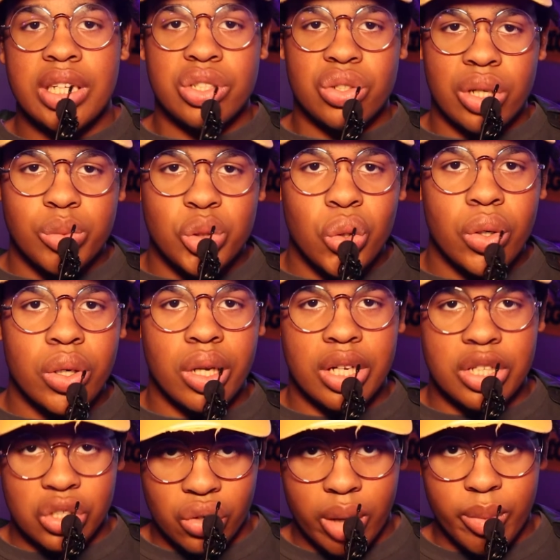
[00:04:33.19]
an Instagram story on
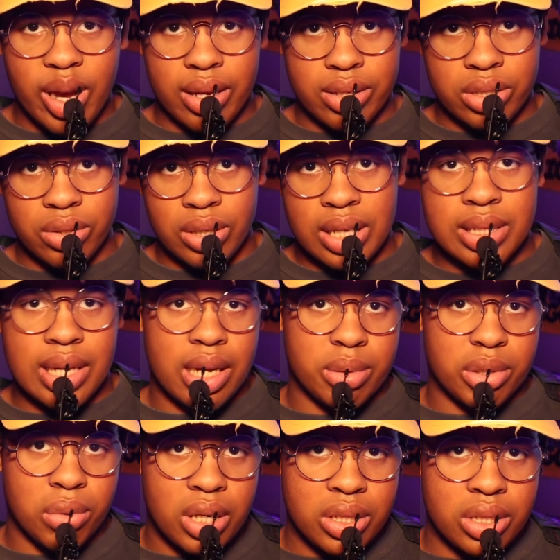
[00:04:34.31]
Instagram asking you guys to ask
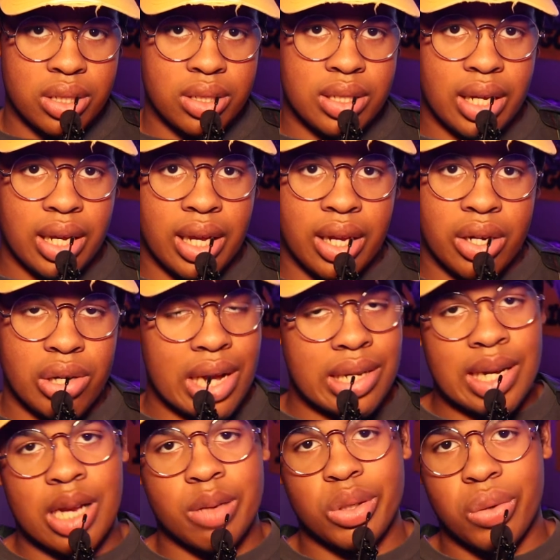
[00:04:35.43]
me questions, and you guys
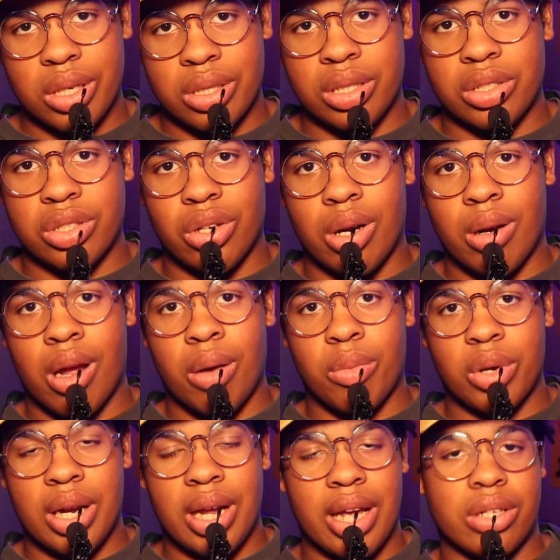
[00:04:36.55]
asked me questions, so now I'm
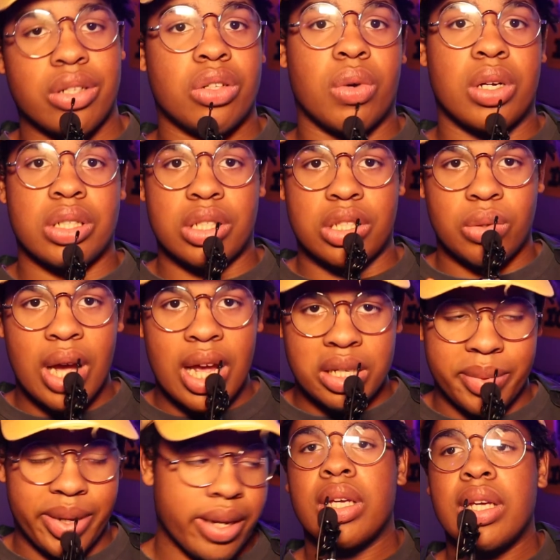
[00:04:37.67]
going to answer the questions you asked.
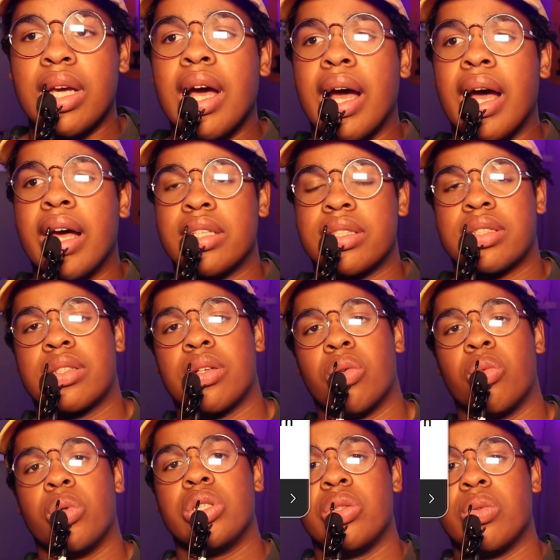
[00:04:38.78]
Zarkia asks,
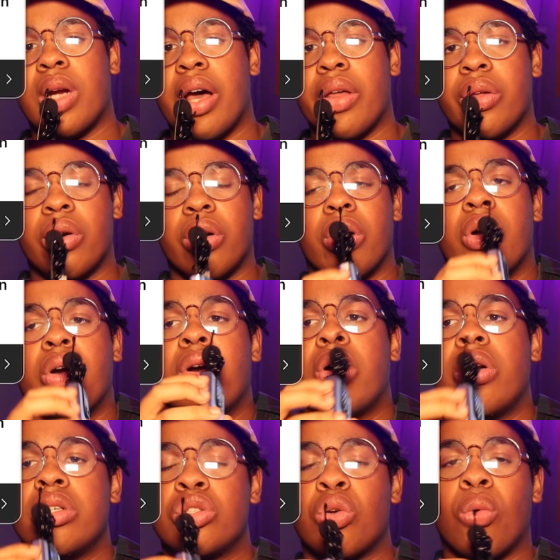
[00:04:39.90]
would you rather
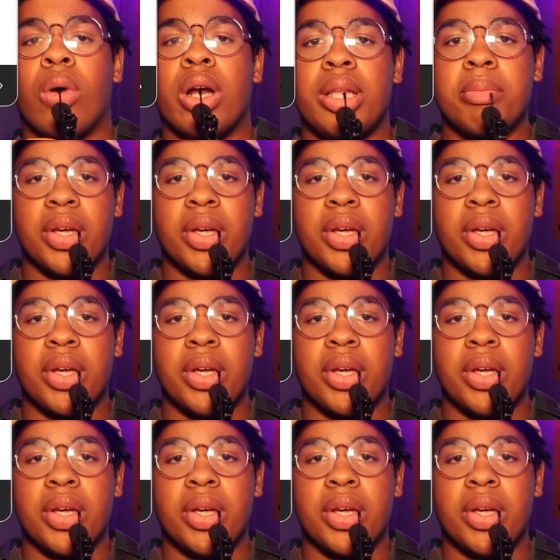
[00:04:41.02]
earn 20